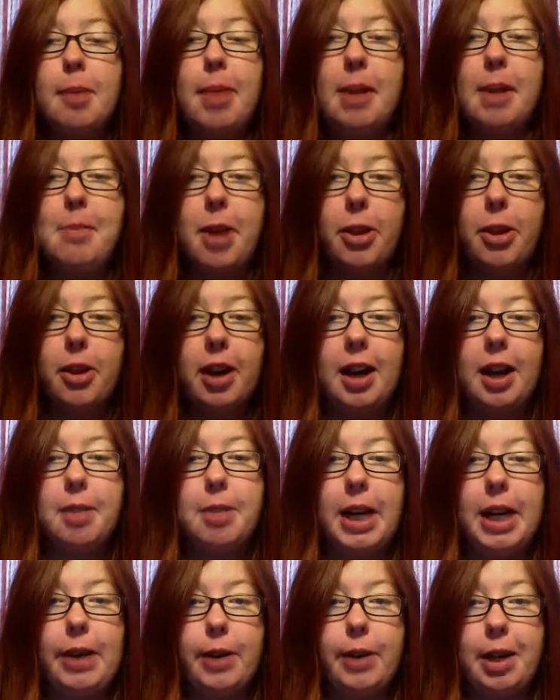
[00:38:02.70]
mother and
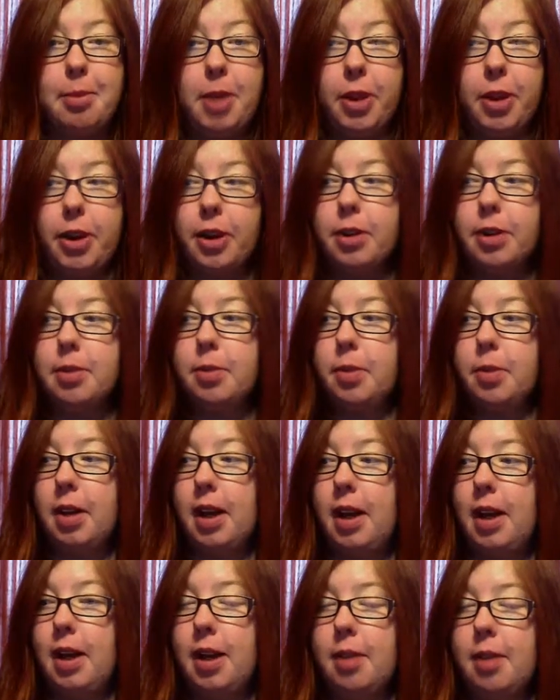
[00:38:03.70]
my grandmother,
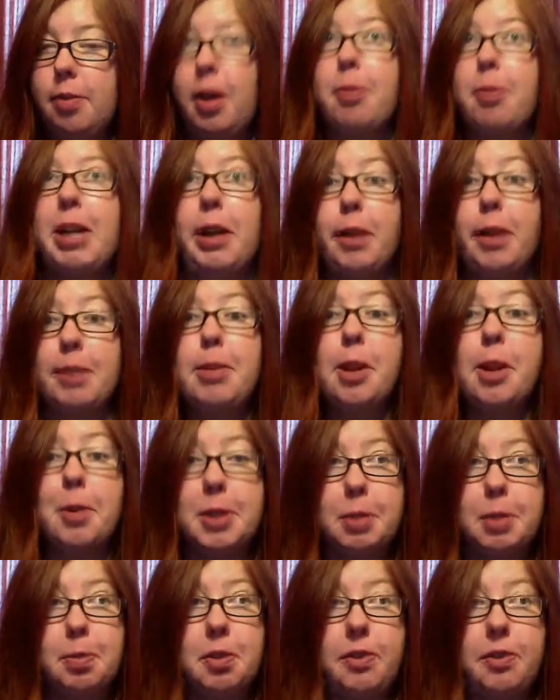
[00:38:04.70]
well, my grandmother was
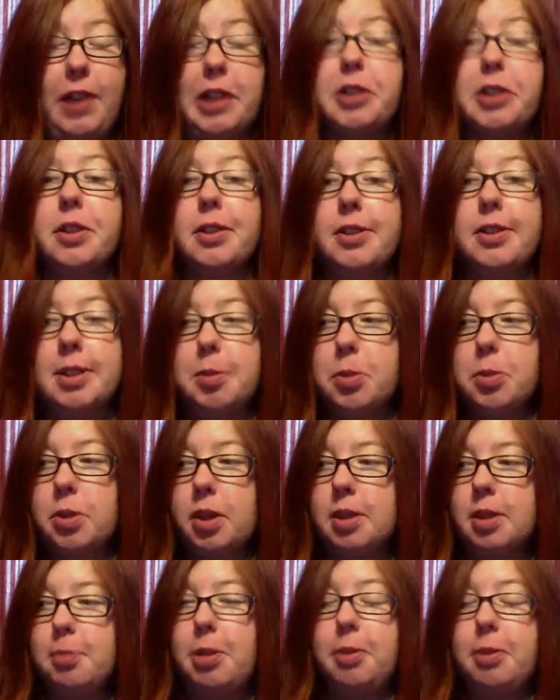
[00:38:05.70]
a professional
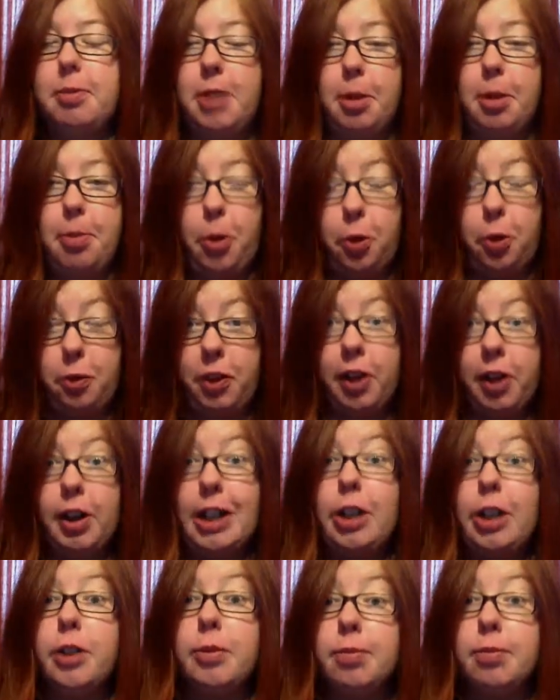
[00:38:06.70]
seamstress, but they're both
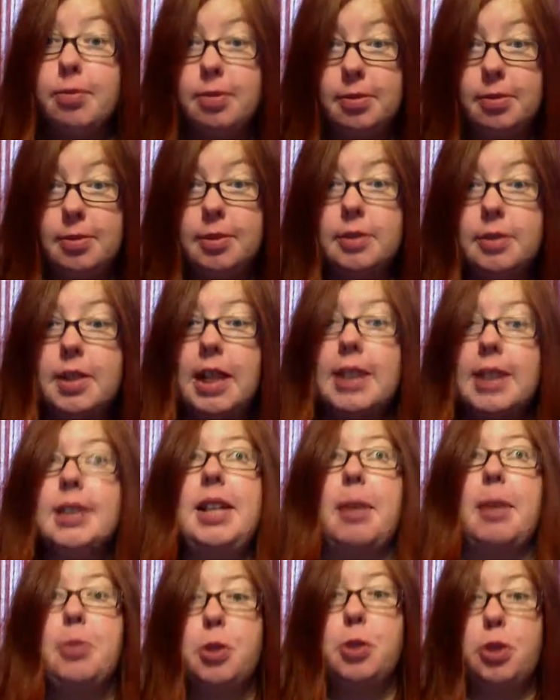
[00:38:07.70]
very
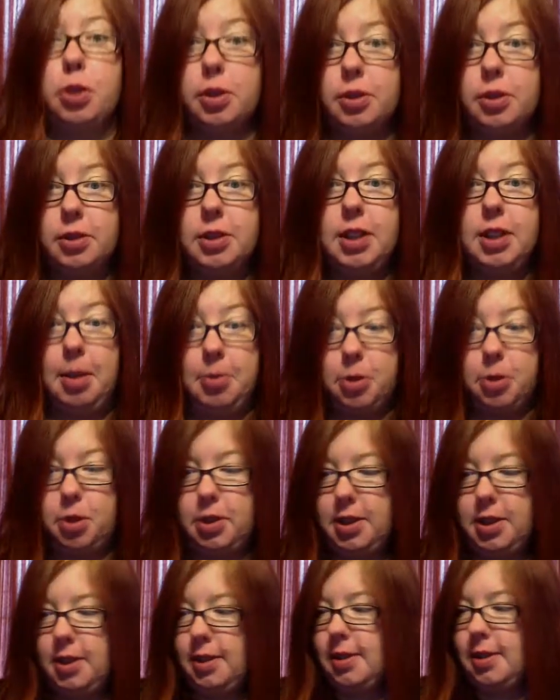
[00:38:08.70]
exceptional
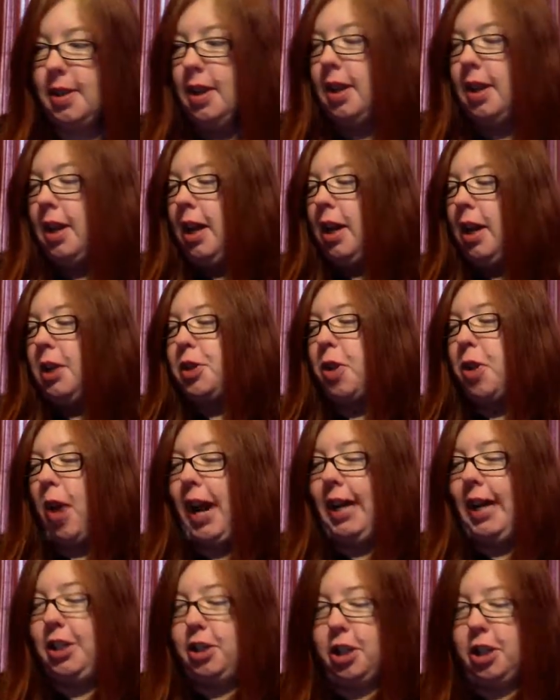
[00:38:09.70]
seamstresses. So
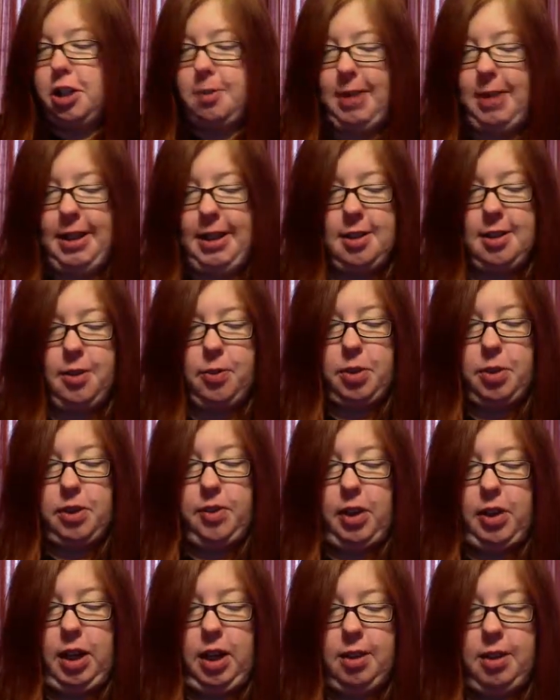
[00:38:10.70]
I judge myself with a
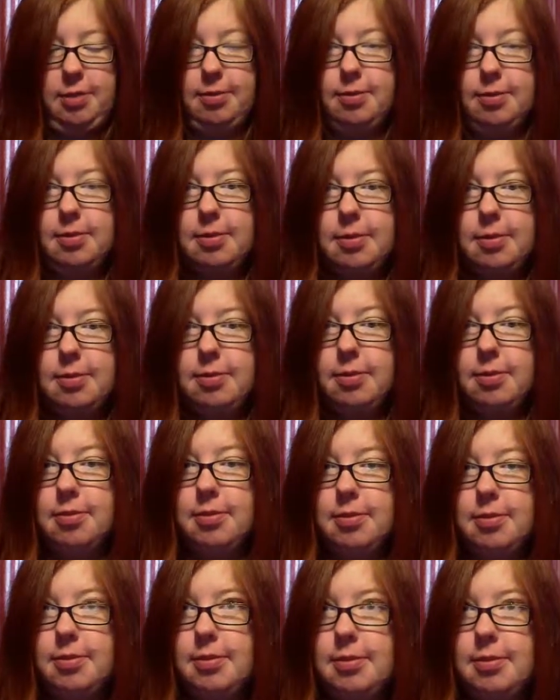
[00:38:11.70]
very
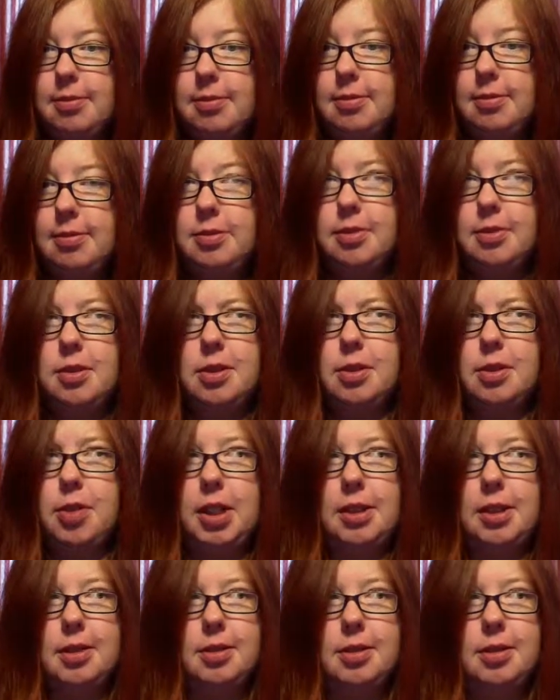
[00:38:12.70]

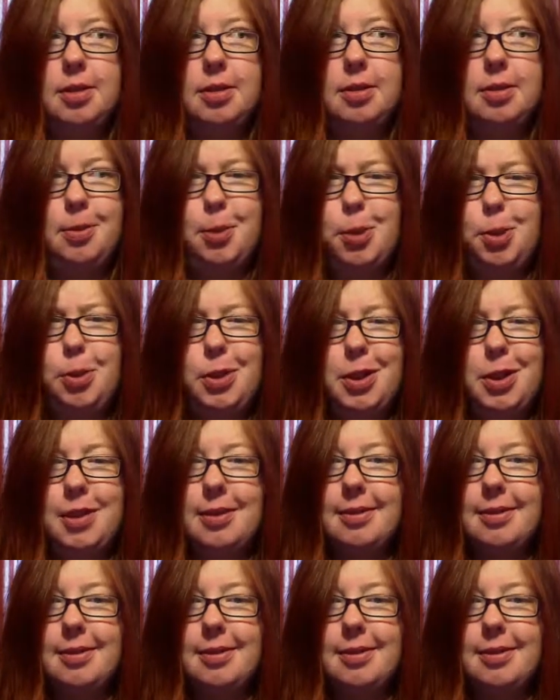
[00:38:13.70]
strict ruler.